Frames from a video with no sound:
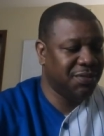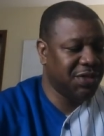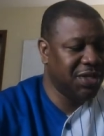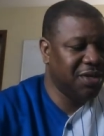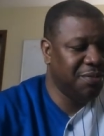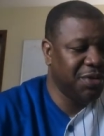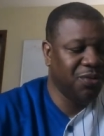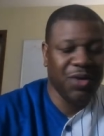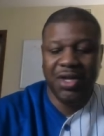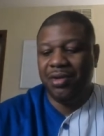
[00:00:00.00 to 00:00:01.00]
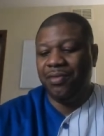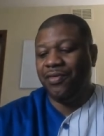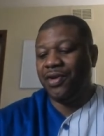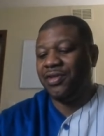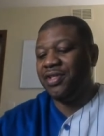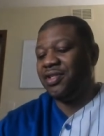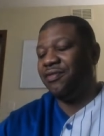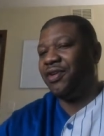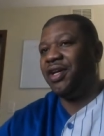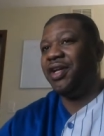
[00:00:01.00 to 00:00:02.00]
Yep, the Windhams versus the
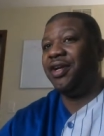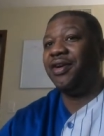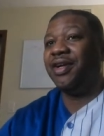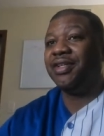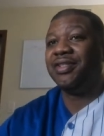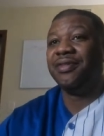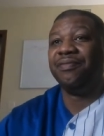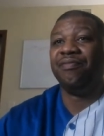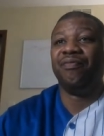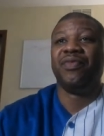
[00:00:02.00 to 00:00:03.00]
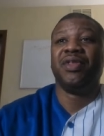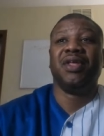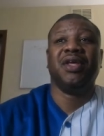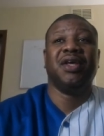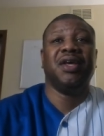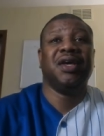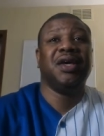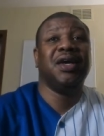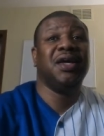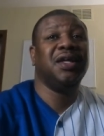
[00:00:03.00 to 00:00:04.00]
Von Erichs.
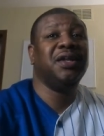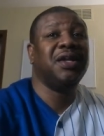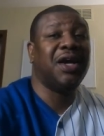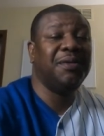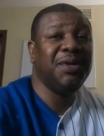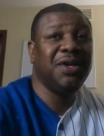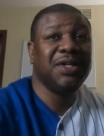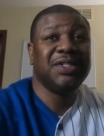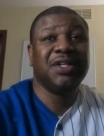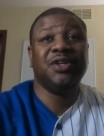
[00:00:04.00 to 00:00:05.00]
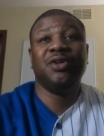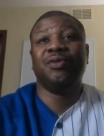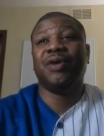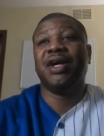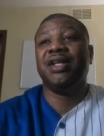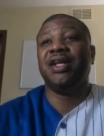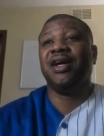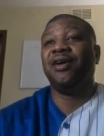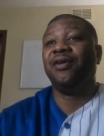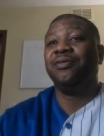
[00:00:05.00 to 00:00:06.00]
And I'm here to tell you right
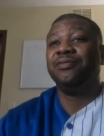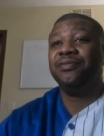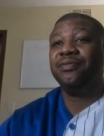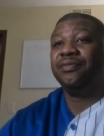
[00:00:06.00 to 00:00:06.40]
now,